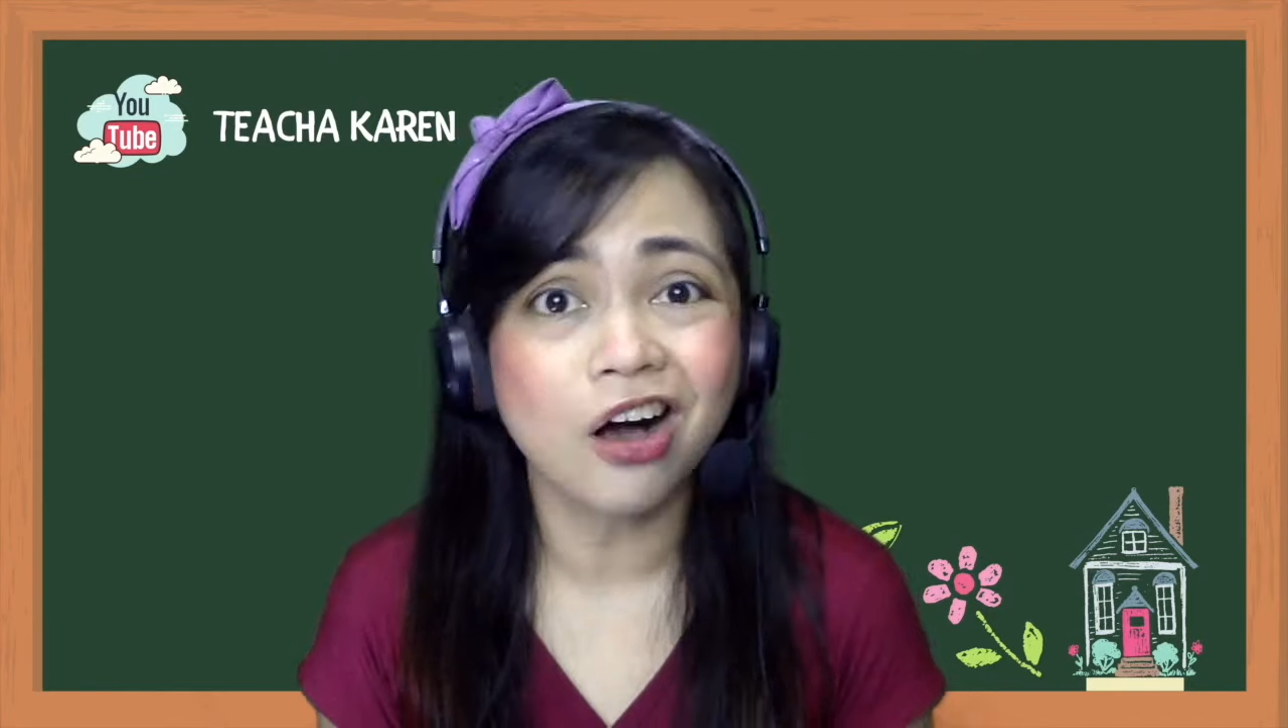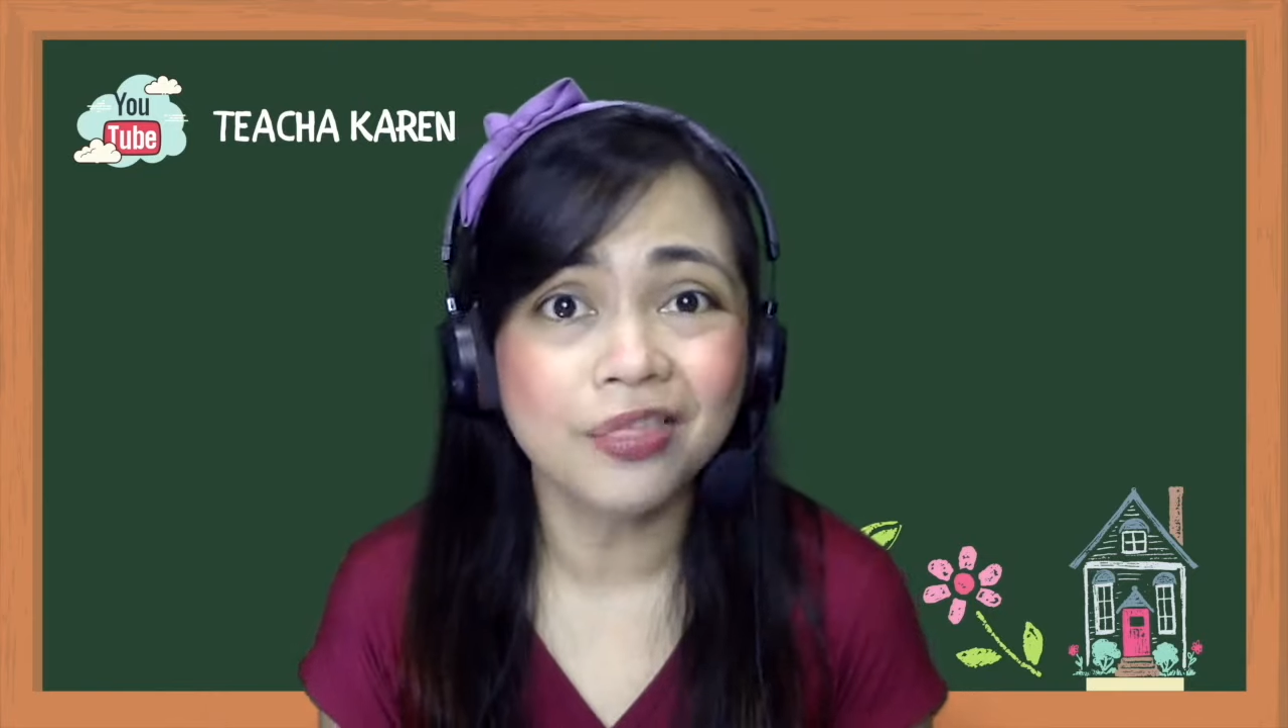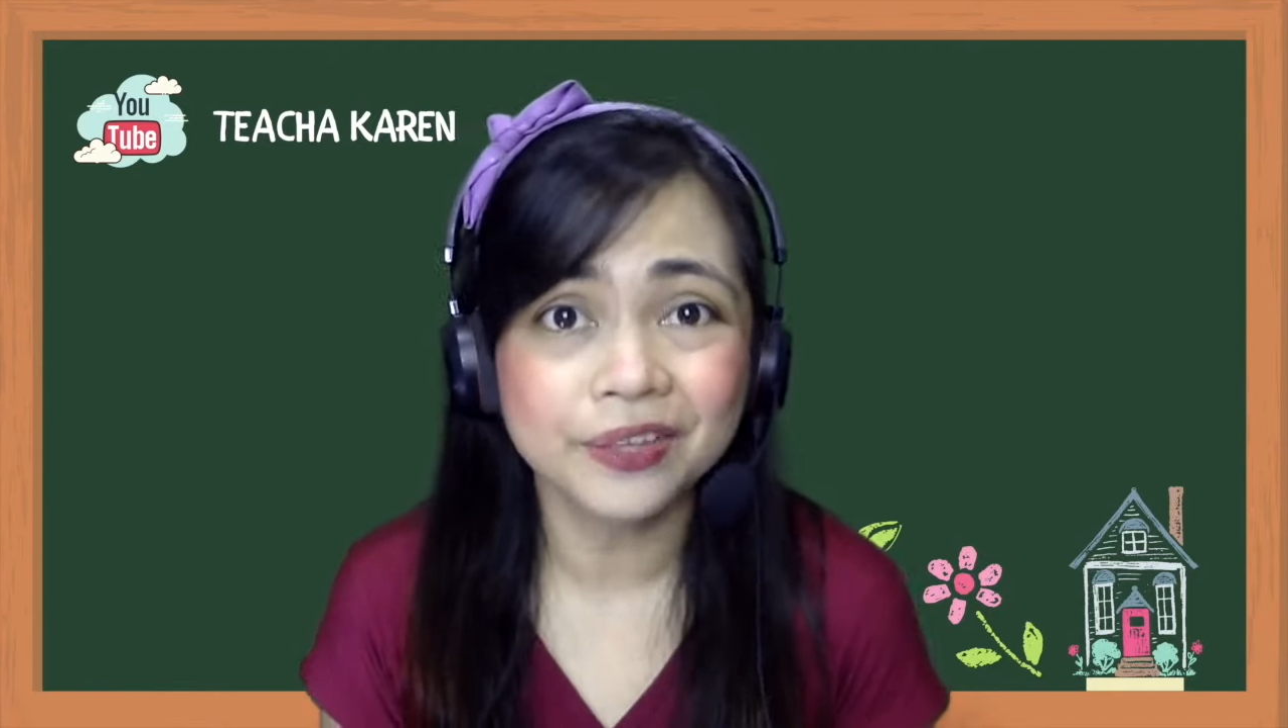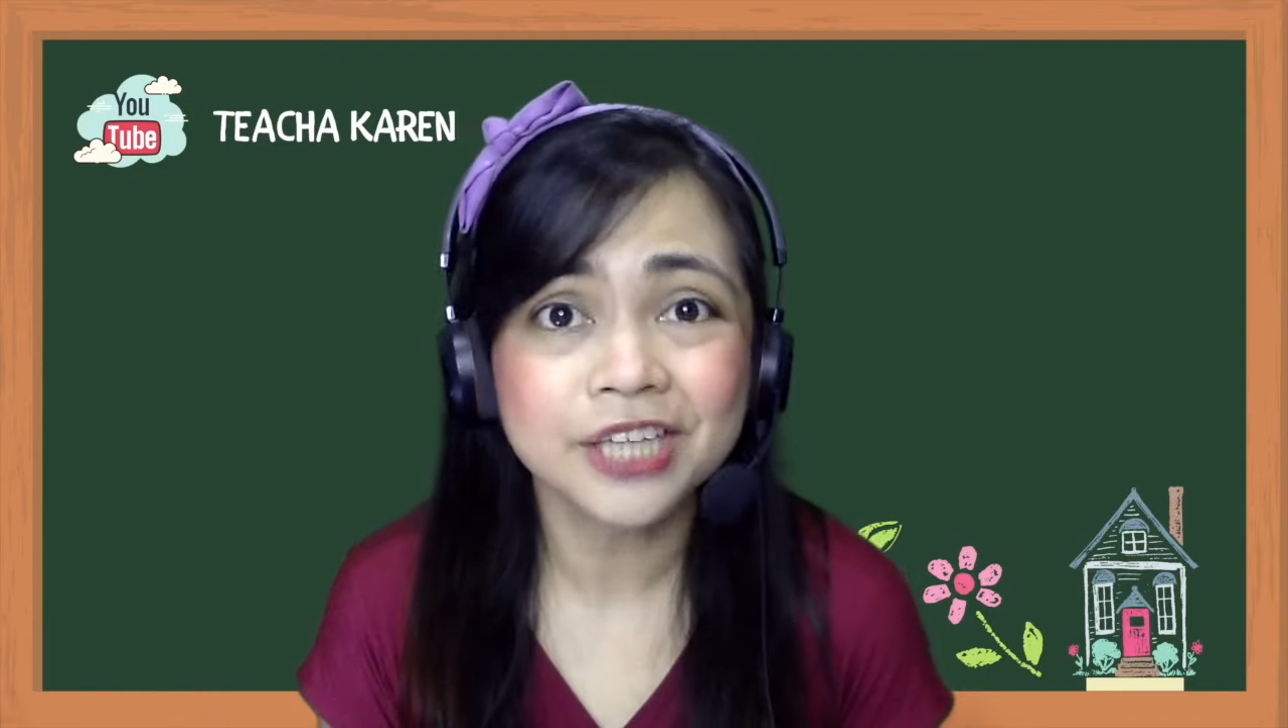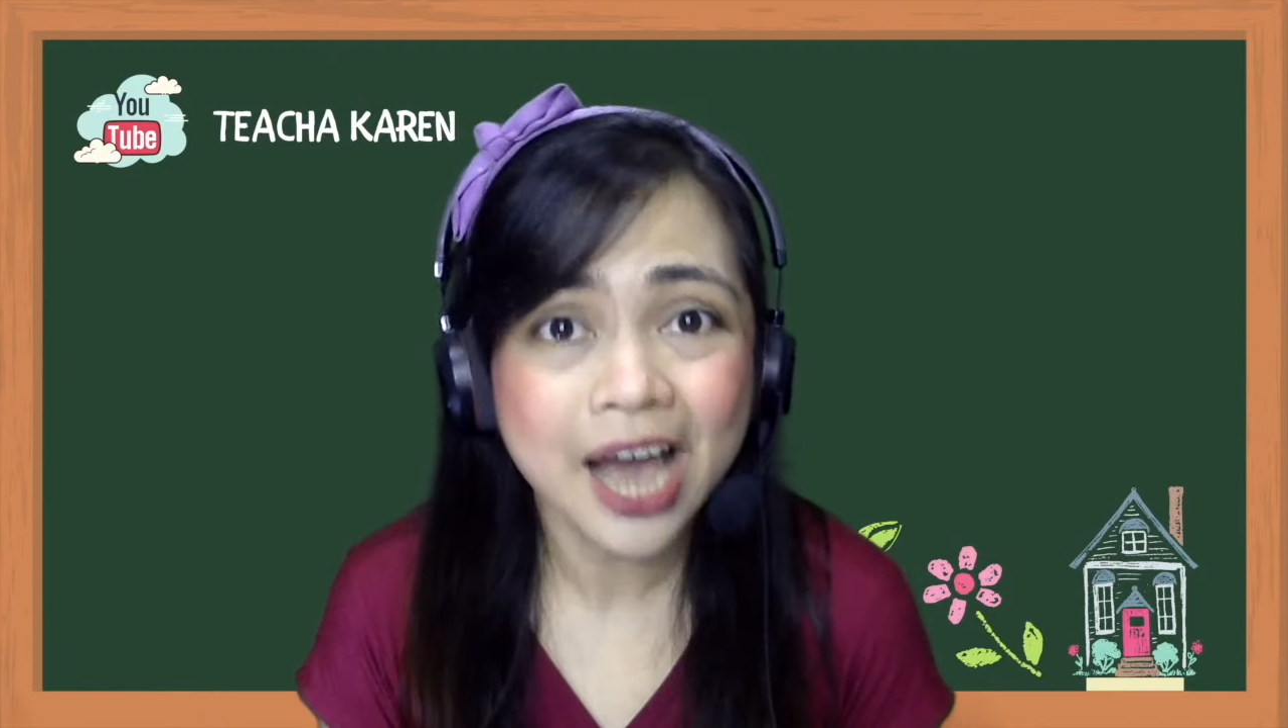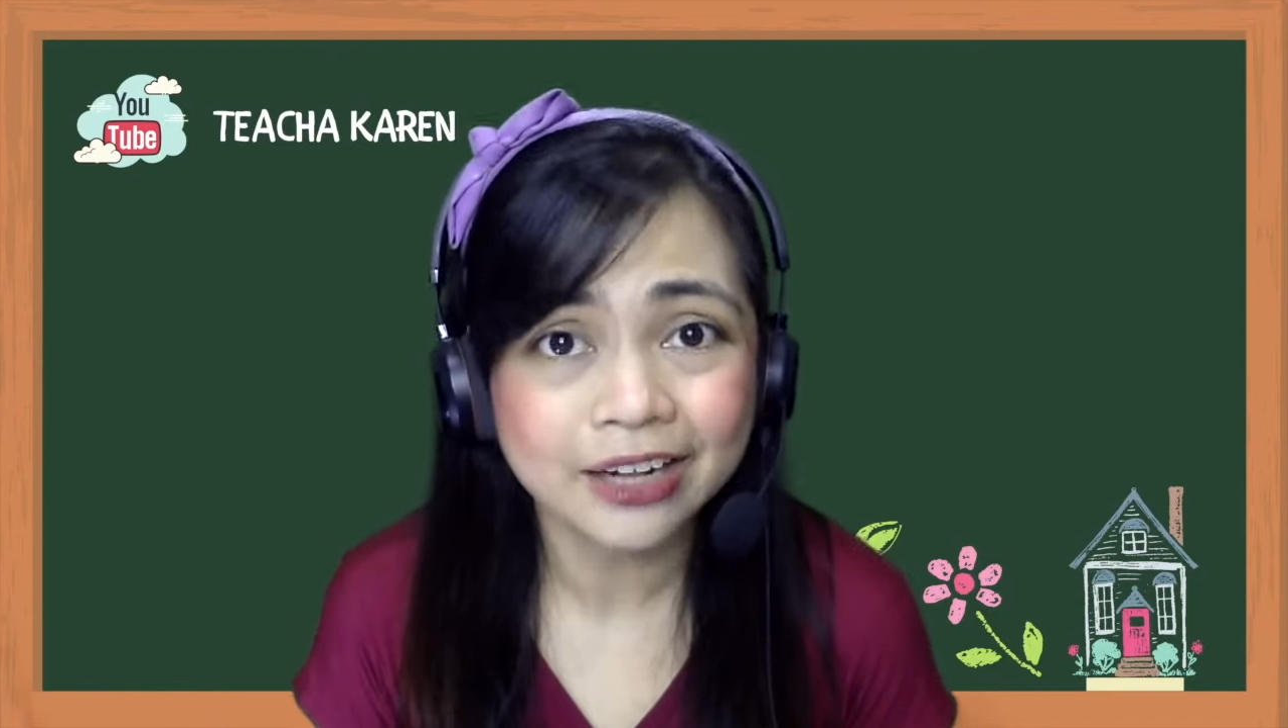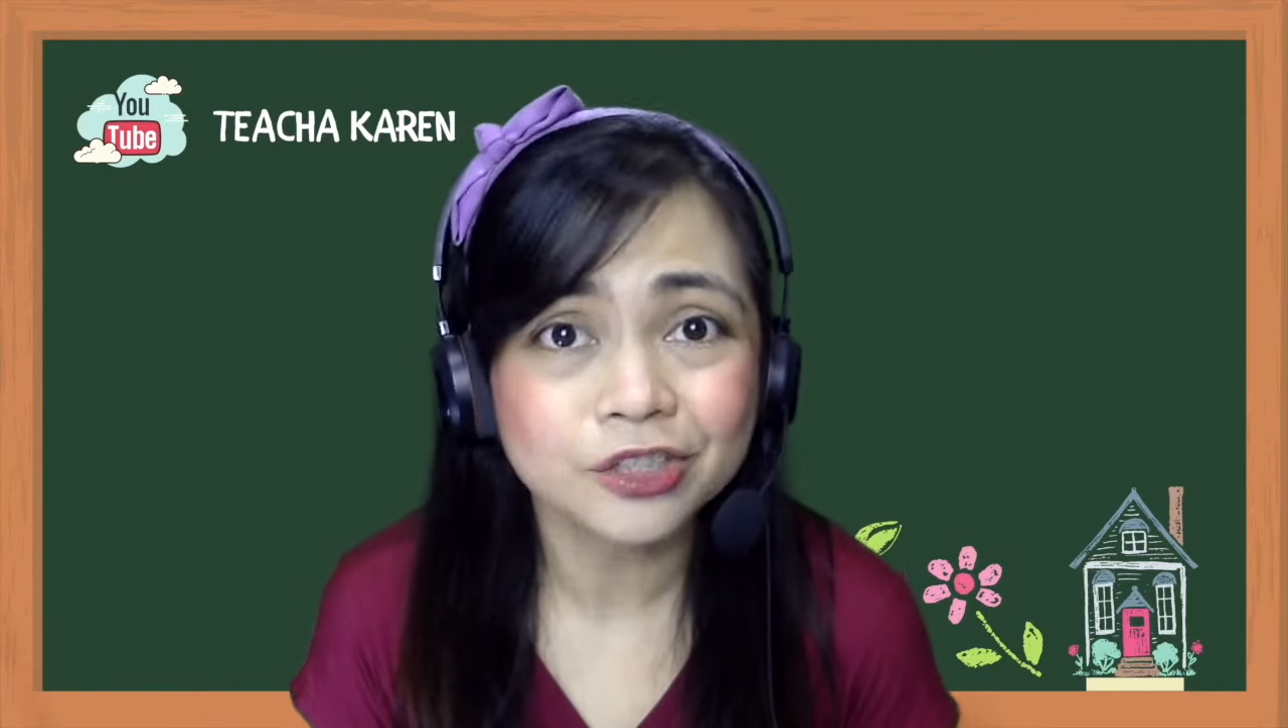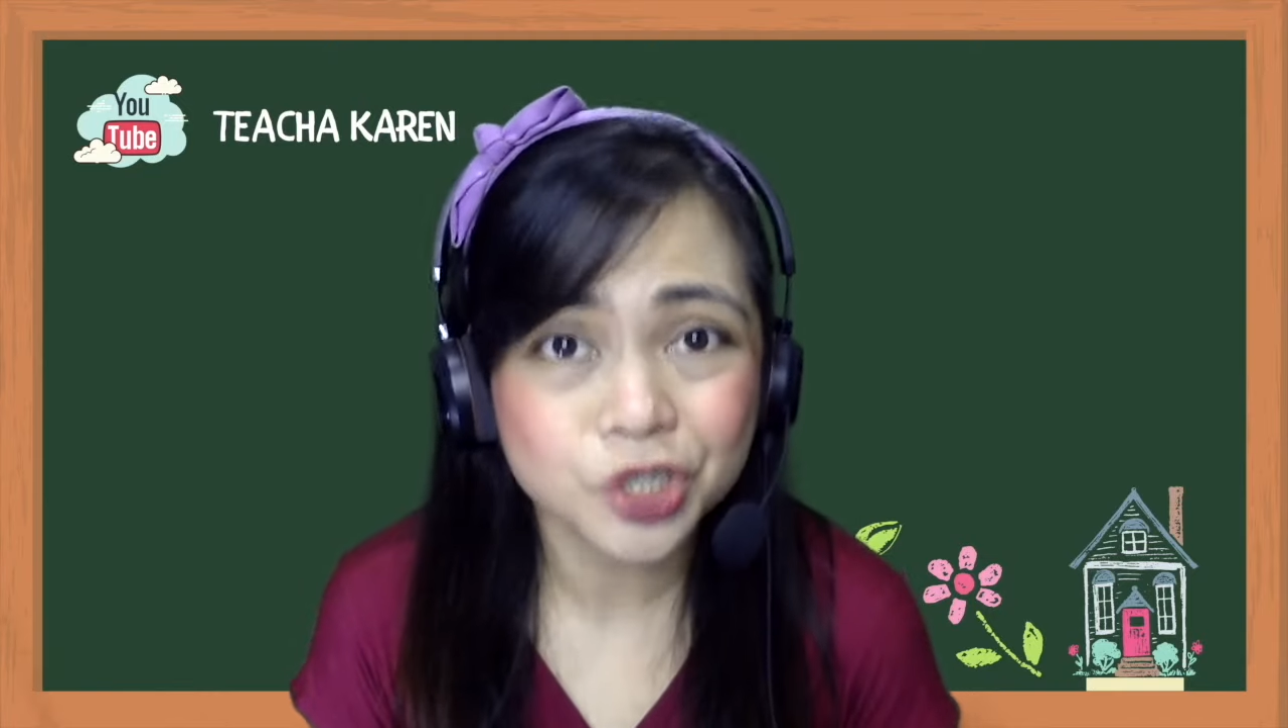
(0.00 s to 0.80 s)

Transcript: on the title